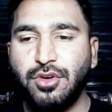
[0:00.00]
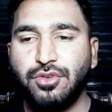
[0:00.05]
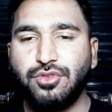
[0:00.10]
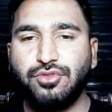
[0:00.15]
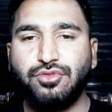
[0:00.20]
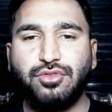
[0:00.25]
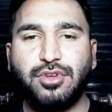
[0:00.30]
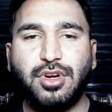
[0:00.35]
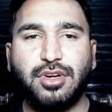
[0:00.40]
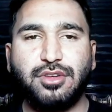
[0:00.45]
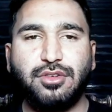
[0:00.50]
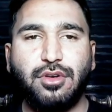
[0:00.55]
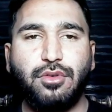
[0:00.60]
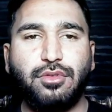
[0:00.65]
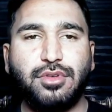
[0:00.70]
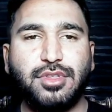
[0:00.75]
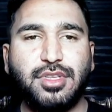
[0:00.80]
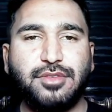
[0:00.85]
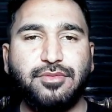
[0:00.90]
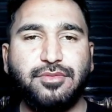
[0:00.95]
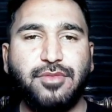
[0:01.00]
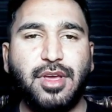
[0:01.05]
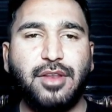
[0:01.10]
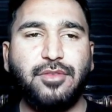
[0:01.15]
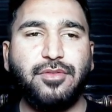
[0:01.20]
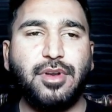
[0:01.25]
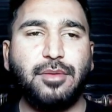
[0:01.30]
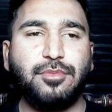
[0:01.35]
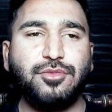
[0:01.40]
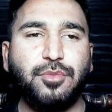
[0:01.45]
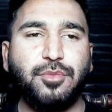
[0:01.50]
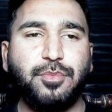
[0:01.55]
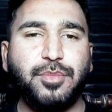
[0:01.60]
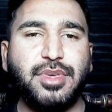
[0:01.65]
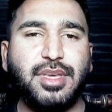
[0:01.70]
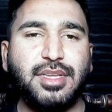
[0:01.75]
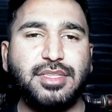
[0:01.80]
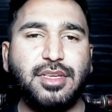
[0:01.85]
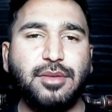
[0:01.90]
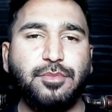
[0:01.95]
You can download this file from your
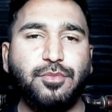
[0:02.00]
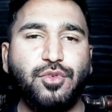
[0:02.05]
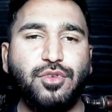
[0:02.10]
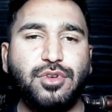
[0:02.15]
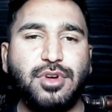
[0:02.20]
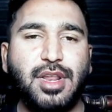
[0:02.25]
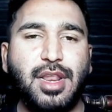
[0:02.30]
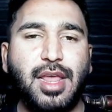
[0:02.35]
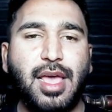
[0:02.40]
Pearson portal.